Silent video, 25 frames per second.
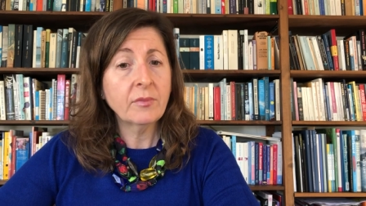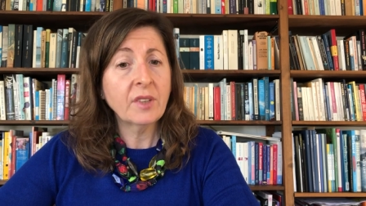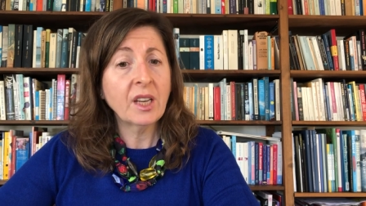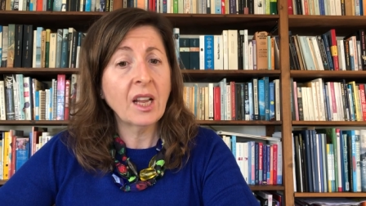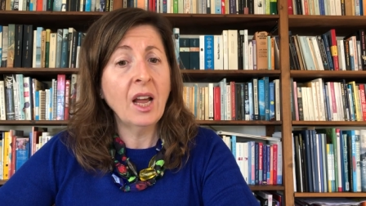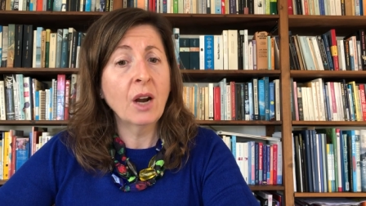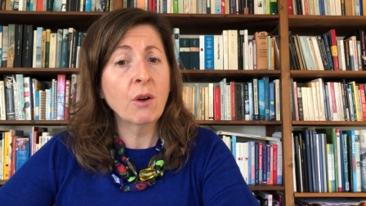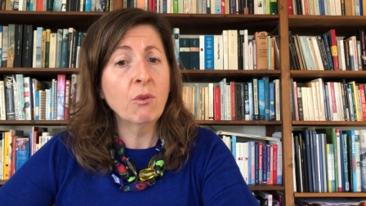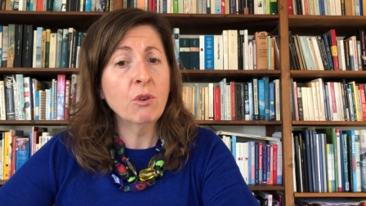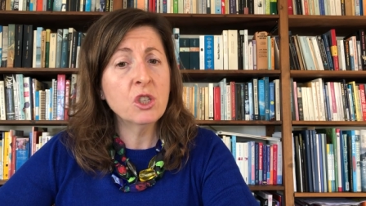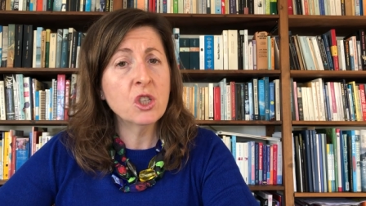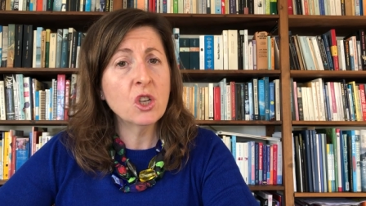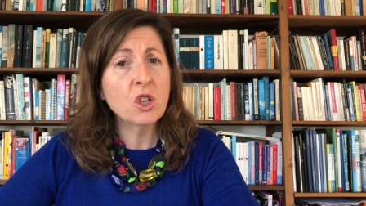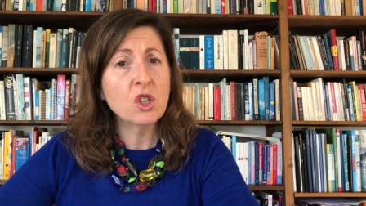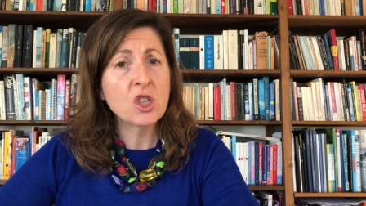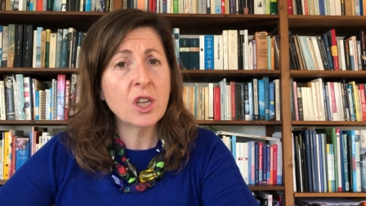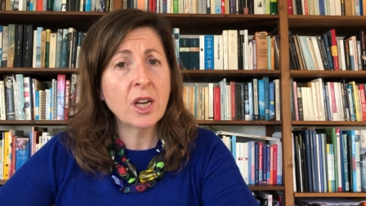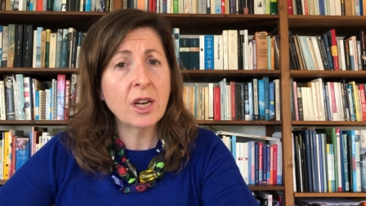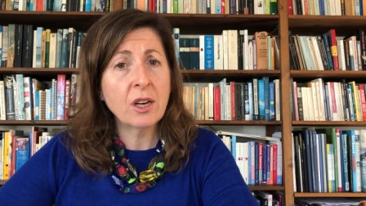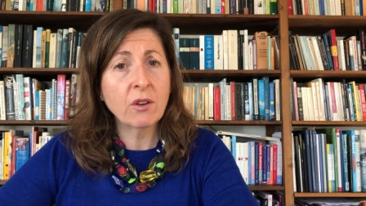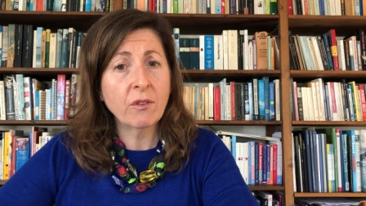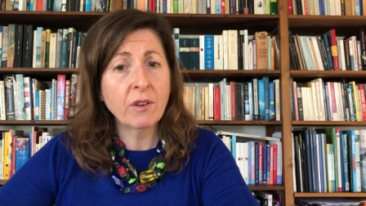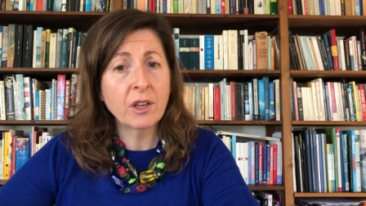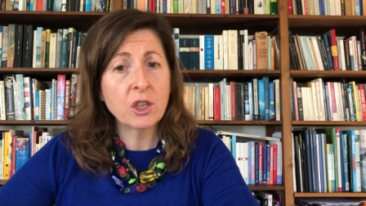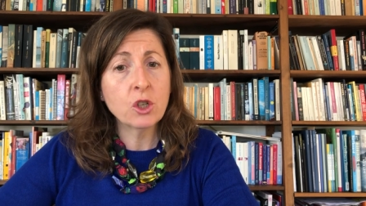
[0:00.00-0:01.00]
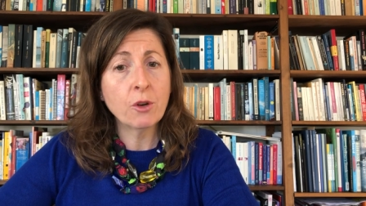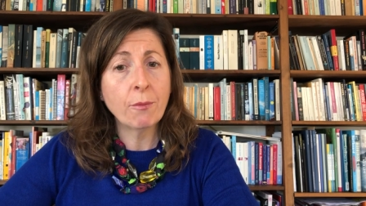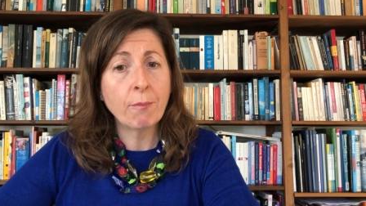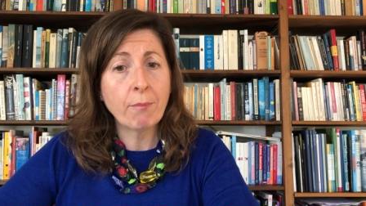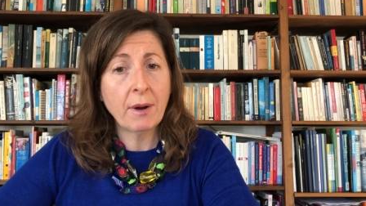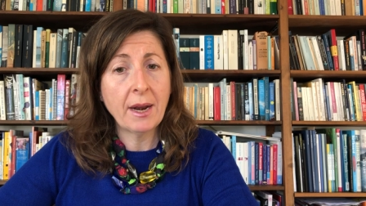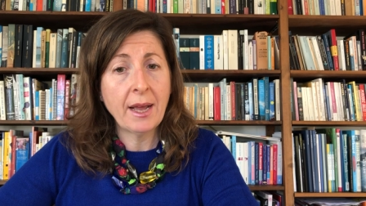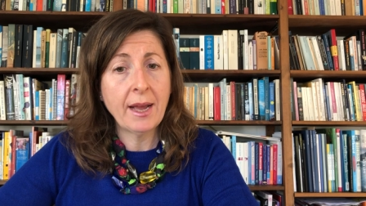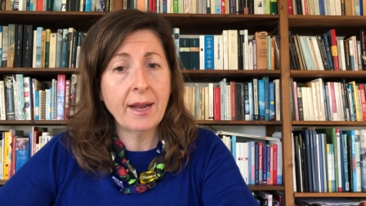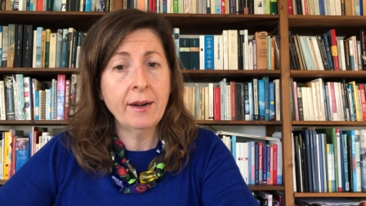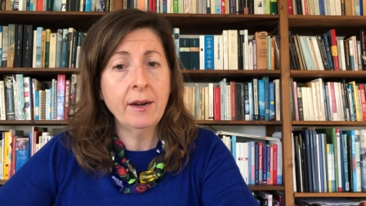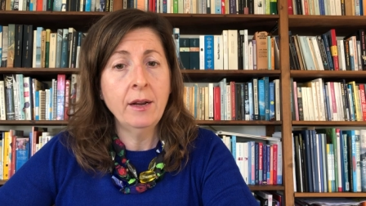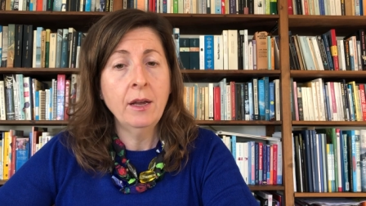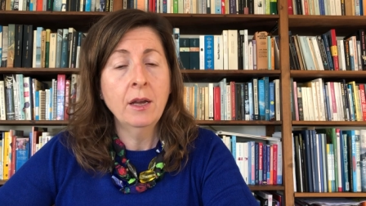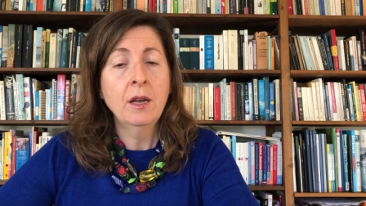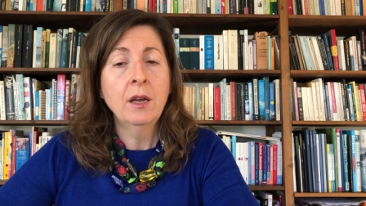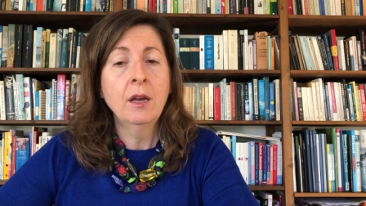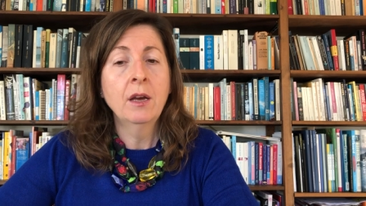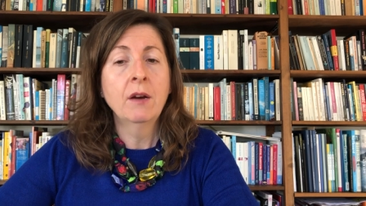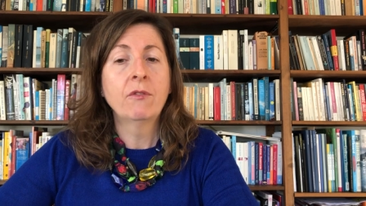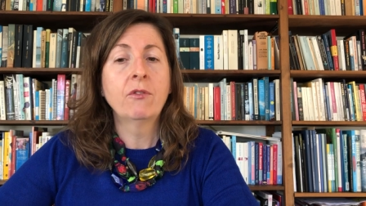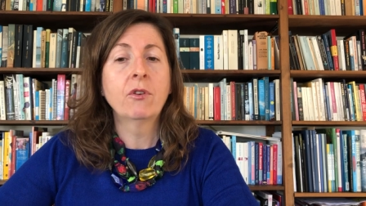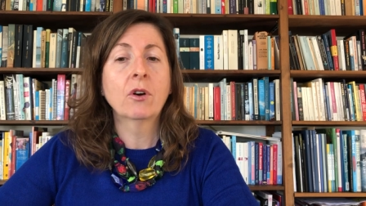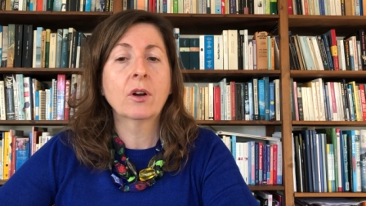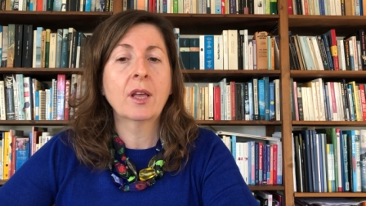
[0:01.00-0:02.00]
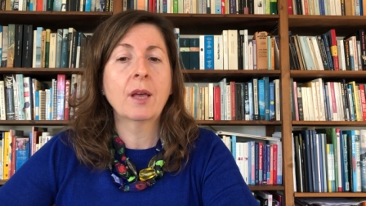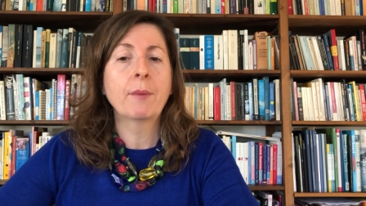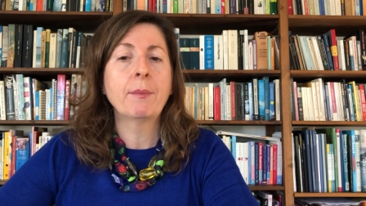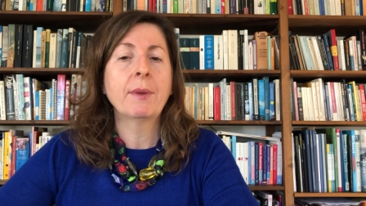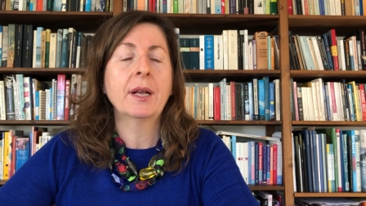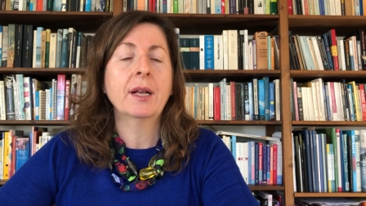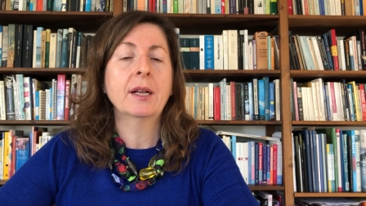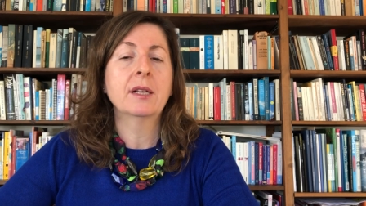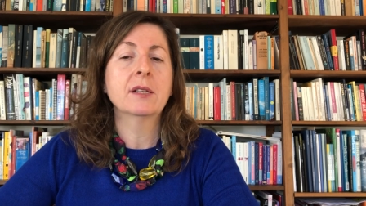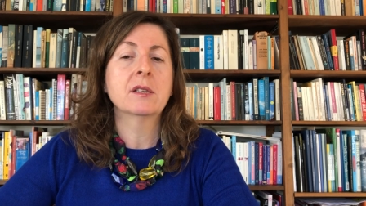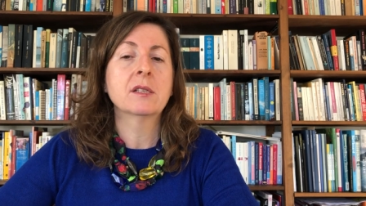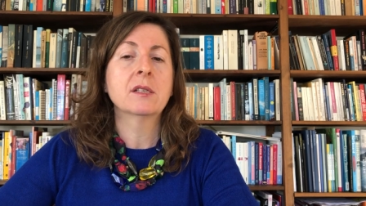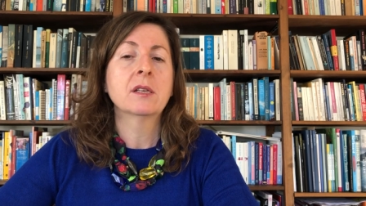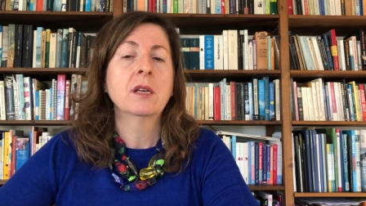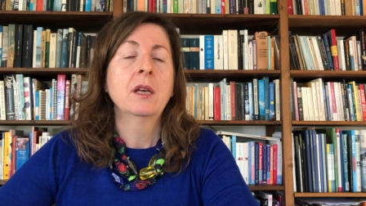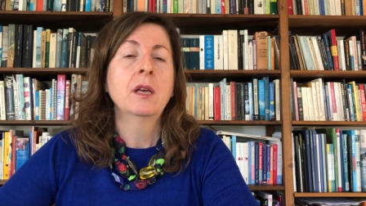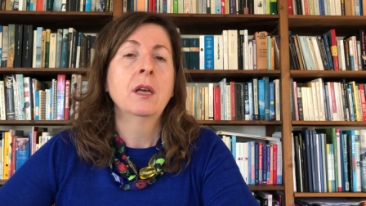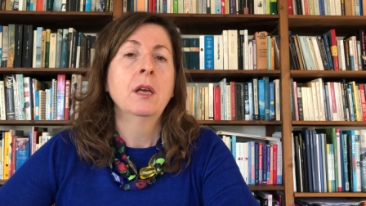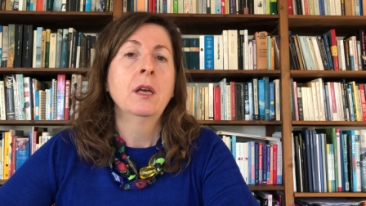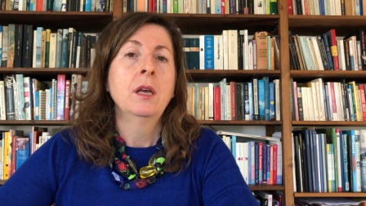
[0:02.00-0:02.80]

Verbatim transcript: a research and innovation plan for chemicals